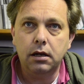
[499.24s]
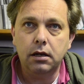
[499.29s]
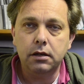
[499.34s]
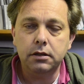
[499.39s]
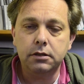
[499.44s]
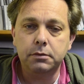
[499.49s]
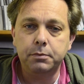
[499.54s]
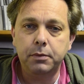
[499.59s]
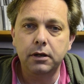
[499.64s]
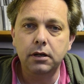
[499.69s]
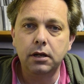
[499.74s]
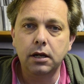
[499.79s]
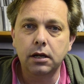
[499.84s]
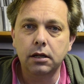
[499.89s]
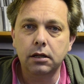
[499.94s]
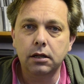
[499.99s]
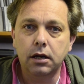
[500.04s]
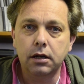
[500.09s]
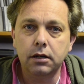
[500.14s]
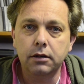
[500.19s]
spending
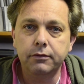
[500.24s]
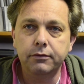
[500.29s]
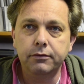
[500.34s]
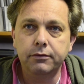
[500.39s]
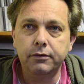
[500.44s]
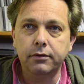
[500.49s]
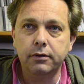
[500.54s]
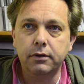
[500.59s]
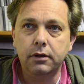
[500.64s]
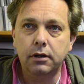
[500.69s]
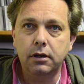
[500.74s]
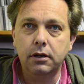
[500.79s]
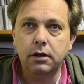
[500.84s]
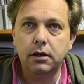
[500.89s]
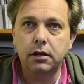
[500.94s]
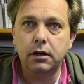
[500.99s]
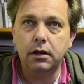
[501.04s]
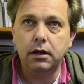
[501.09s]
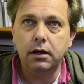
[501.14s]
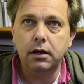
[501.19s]
a lot
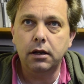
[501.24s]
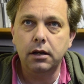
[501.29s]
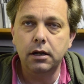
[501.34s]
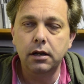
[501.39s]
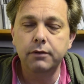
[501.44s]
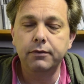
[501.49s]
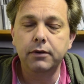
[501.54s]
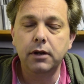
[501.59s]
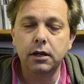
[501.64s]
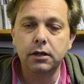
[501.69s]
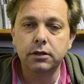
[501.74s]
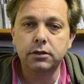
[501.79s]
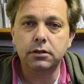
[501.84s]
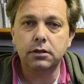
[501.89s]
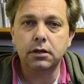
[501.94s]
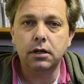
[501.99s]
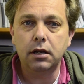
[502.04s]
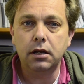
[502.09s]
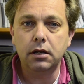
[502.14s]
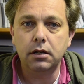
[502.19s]
of evenings
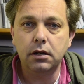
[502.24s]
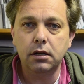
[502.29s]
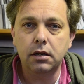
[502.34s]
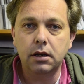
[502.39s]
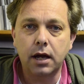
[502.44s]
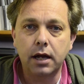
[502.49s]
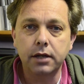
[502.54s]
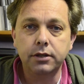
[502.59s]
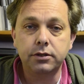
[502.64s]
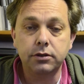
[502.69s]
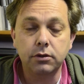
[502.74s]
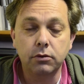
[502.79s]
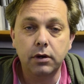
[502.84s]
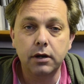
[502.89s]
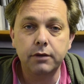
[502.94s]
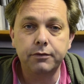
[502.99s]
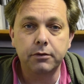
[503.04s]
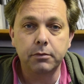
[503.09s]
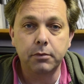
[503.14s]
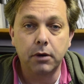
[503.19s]
and nights
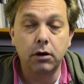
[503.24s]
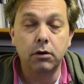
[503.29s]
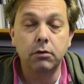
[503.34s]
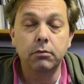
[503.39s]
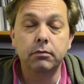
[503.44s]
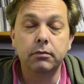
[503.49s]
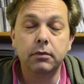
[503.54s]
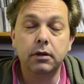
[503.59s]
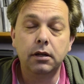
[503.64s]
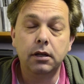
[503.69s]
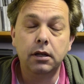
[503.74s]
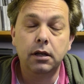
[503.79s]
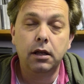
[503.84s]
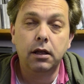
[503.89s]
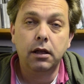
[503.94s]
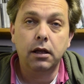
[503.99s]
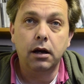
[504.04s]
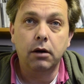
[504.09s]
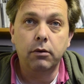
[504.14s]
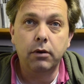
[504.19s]
away from home,
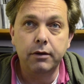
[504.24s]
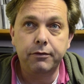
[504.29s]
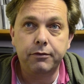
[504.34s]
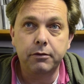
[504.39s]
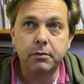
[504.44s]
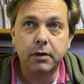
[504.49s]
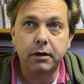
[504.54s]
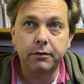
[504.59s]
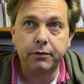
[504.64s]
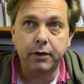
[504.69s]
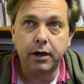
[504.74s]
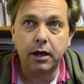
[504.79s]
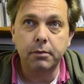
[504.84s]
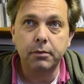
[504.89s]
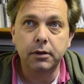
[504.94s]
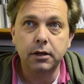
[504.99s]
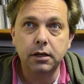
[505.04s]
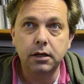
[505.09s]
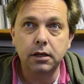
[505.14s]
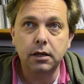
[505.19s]
away from my
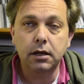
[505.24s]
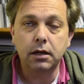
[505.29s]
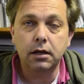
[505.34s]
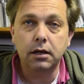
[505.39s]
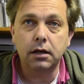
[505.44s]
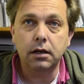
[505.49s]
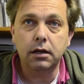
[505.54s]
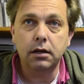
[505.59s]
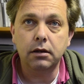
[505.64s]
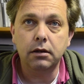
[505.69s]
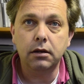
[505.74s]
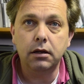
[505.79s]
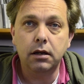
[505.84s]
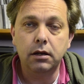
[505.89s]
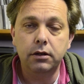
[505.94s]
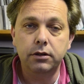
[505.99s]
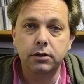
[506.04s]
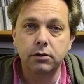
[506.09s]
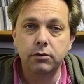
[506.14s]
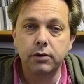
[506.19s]
family,
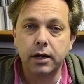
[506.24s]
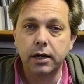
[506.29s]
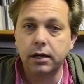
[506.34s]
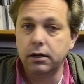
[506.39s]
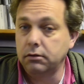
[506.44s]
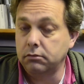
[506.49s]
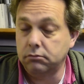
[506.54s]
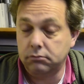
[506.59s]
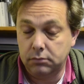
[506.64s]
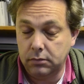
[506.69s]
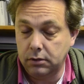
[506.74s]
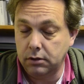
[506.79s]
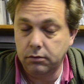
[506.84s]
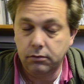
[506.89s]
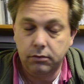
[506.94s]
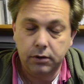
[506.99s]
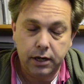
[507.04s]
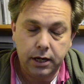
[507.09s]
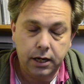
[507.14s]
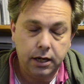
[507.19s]
doing
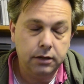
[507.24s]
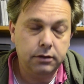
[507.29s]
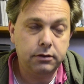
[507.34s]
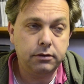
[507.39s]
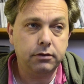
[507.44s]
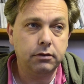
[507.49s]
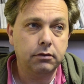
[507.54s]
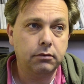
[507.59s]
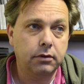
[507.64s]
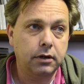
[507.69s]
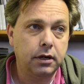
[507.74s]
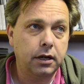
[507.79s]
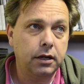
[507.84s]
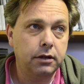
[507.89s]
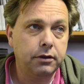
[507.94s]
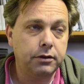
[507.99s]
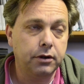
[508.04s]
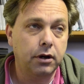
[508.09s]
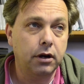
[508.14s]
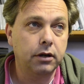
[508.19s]
what I
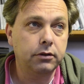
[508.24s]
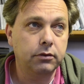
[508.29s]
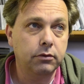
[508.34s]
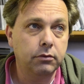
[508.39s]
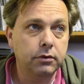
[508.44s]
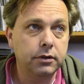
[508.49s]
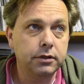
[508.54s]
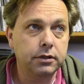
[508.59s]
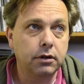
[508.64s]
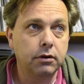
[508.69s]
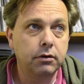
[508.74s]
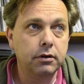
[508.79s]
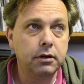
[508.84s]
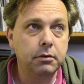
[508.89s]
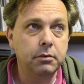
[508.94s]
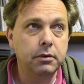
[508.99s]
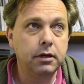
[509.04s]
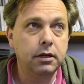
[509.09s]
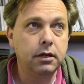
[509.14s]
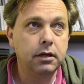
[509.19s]
thought was going to
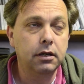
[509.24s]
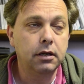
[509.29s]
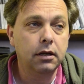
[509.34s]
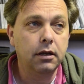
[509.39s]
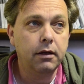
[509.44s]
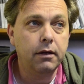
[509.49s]
be